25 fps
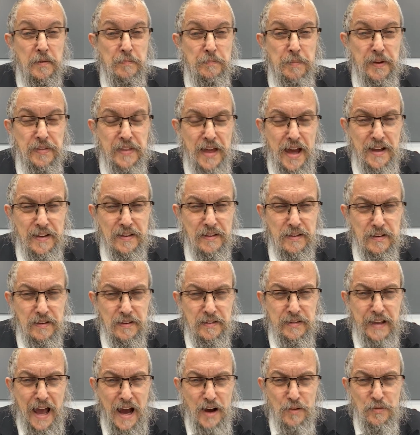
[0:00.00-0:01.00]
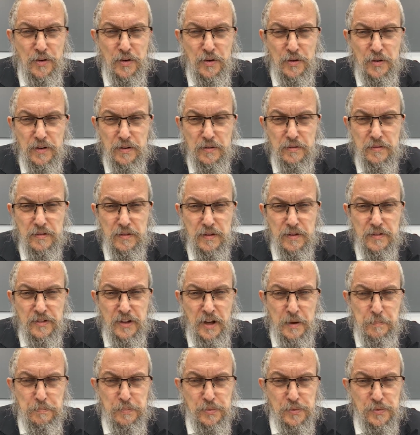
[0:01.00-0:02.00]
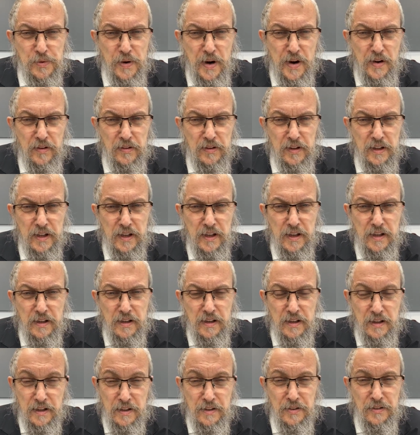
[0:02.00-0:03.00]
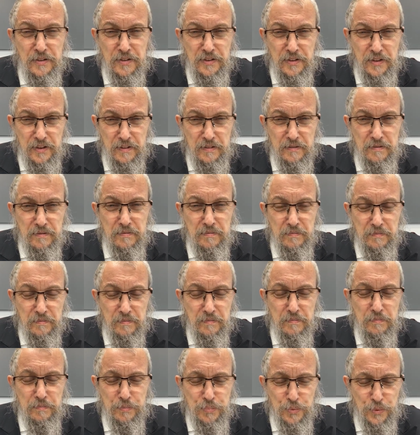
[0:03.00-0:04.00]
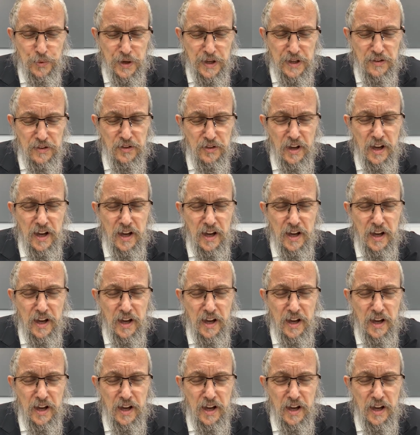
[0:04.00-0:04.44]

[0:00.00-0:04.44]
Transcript: but that downer temporarily is brings